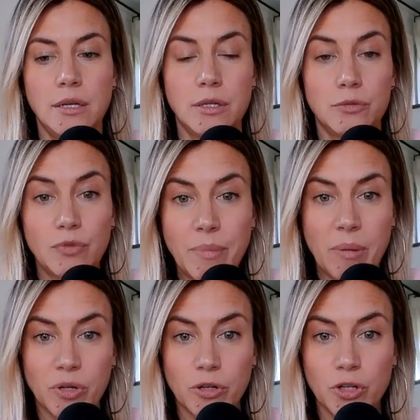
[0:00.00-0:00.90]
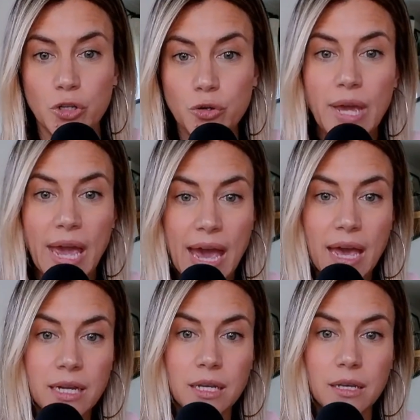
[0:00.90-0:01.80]
Remember, you
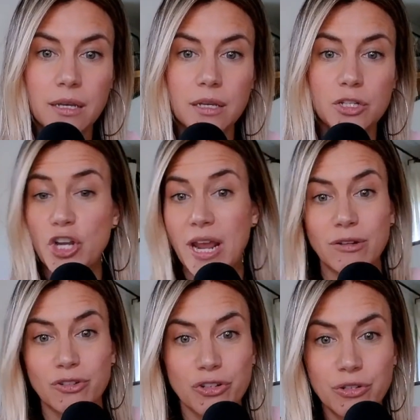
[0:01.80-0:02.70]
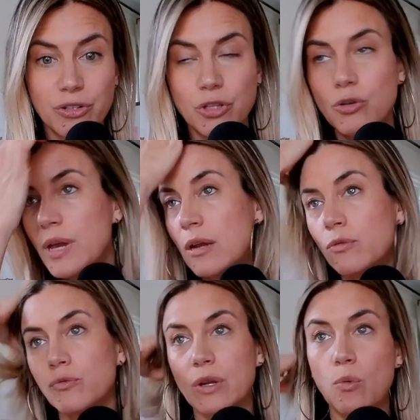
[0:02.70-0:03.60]
can change. You can
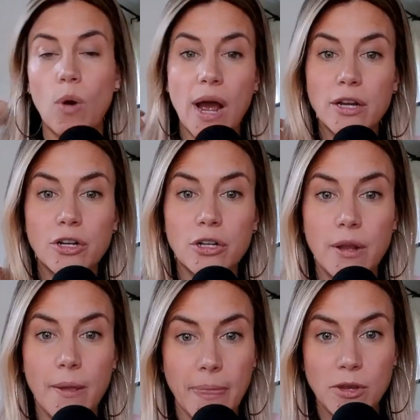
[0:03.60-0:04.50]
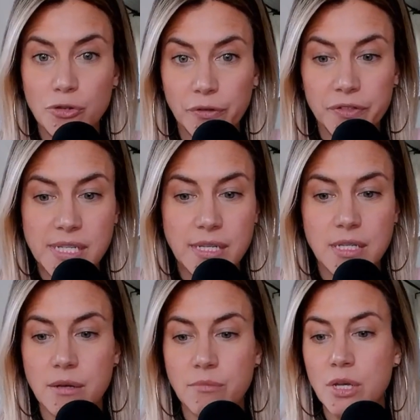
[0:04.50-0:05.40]
rewire your nervous
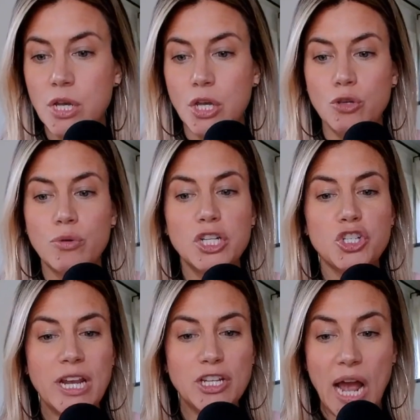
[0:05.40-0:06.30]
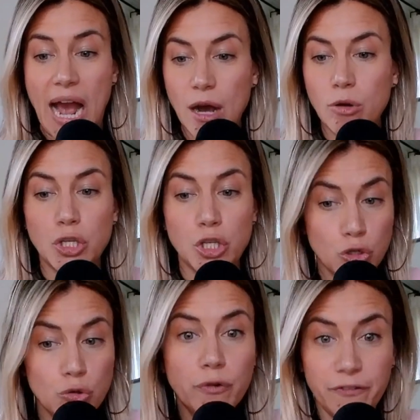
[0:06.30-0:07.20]
system. You can change how
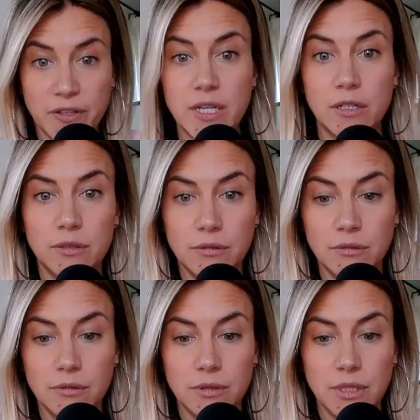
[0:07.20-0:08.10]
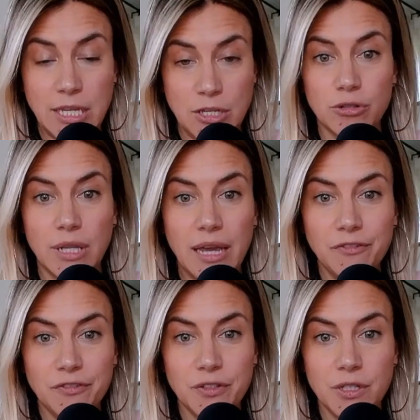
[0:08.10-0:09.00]
you feel in your
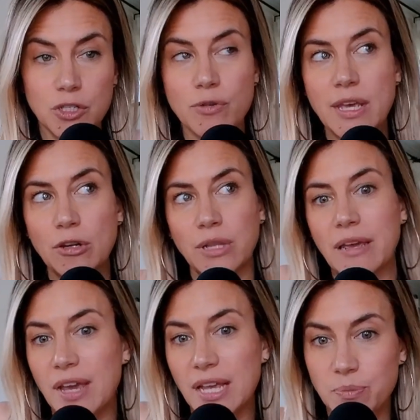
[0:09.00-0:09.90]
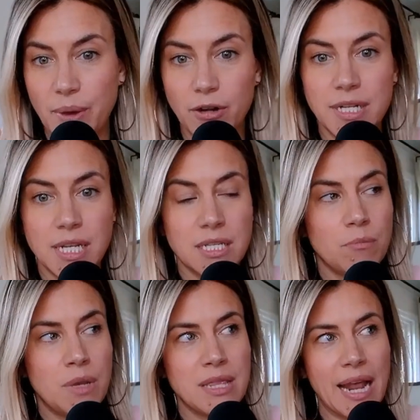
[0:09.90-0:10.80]
life so that your life gets better. It doesn't
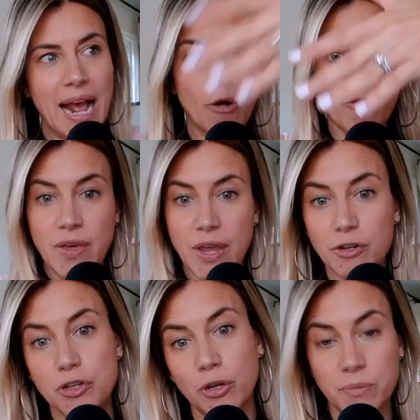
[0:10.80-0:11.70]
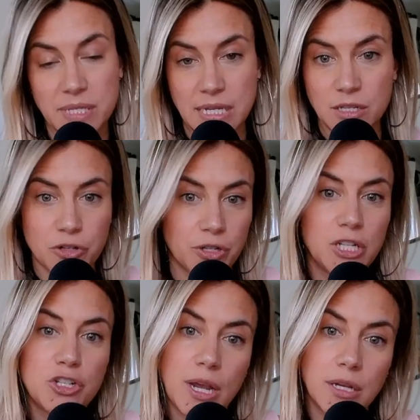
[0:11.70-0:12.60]
mean that out there circumstances are going to
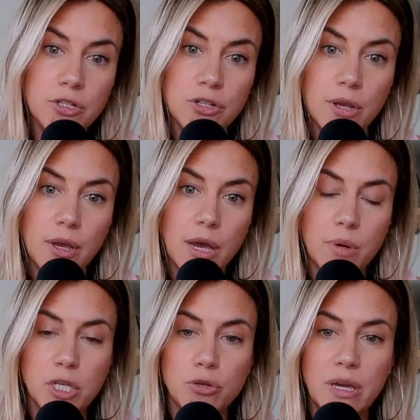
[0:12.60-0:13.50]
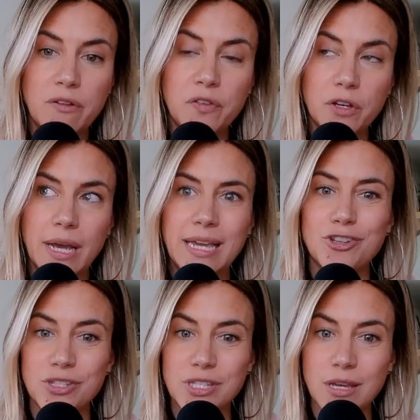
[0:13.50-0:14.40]
change, but you can feel
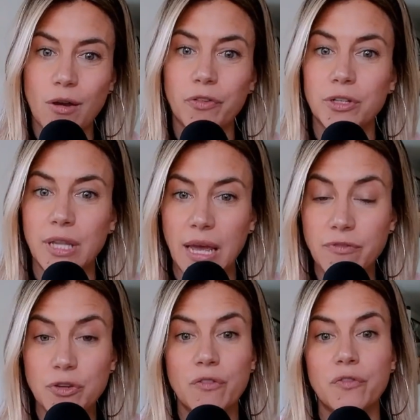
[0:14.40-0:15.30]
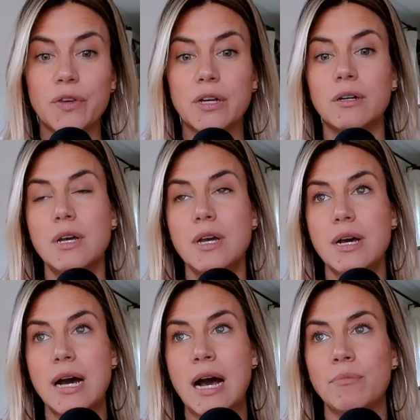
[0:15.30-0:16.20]
agency over your life. You can feel
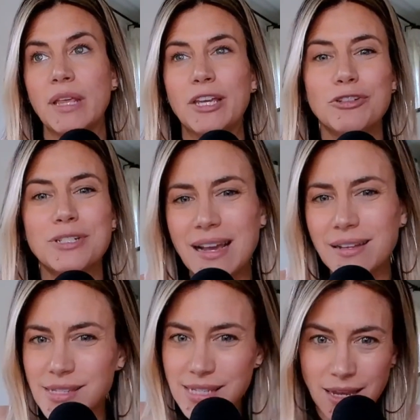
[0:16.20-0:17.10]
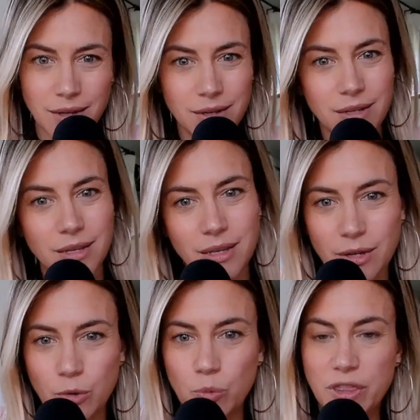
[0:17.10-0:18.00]
like you're dancing
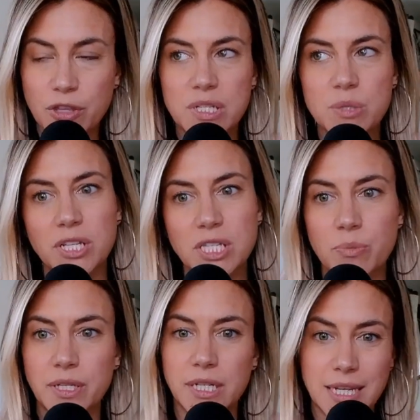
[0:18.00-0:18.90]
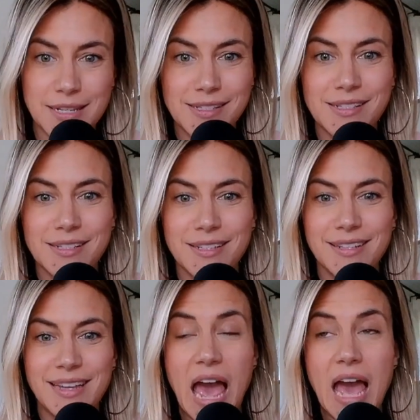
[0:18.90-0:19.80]
with the responsibilities
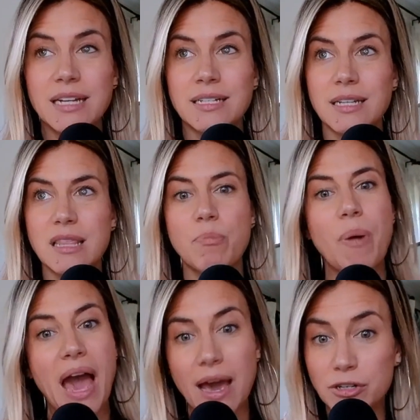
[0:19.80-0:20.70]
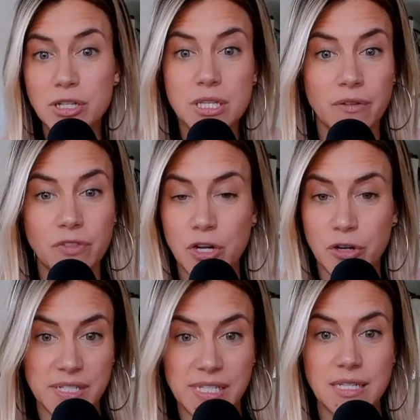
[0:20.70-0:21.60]
and the patterns of the
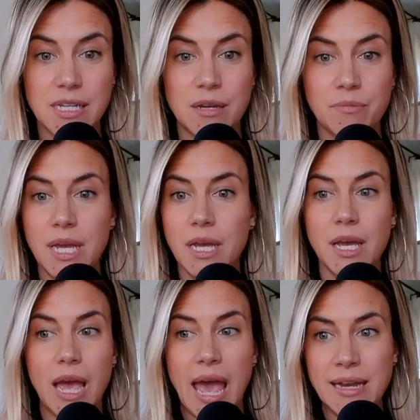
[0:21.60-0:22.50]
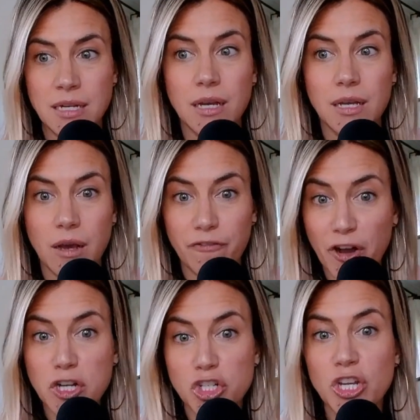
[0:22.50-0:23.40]
nervous system. And
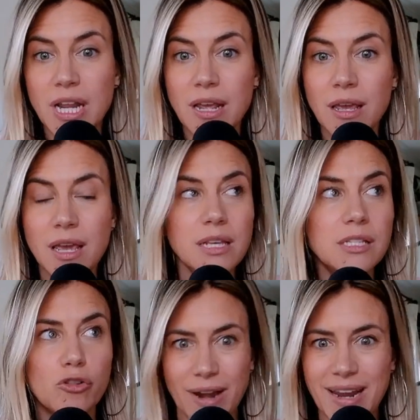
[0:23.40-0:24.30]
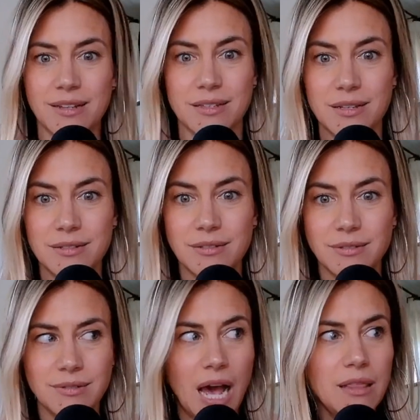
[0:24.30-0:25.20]
functioning is great.
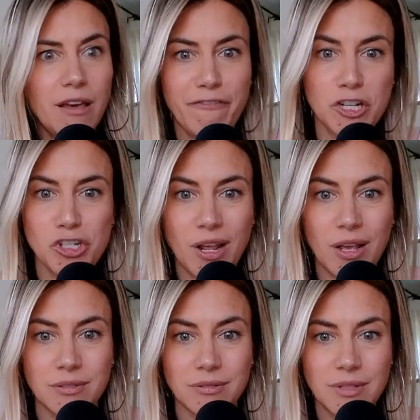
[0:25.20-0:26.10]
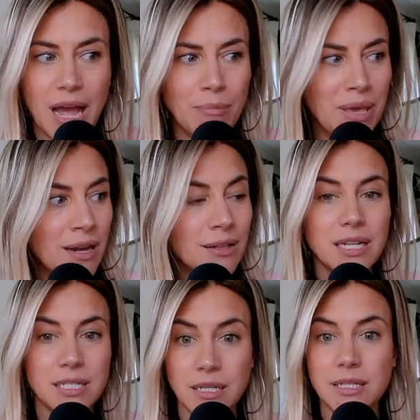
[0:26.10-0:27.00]
I love functioning. I'm getting a lot
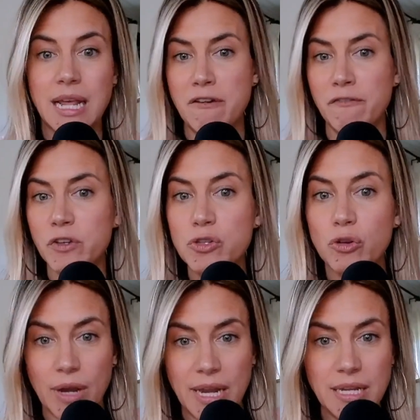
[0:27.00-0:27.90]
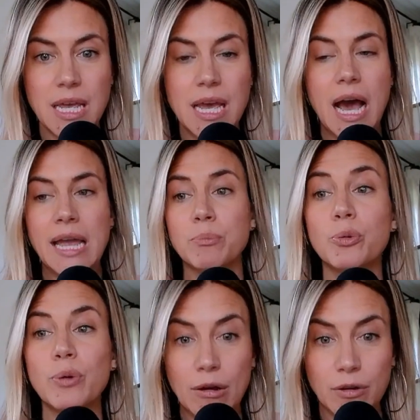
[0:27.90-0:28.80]
done today. It feels great. I am
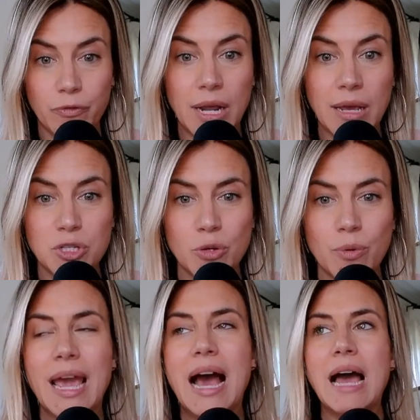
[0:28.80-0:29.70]
proud of what I'm doing.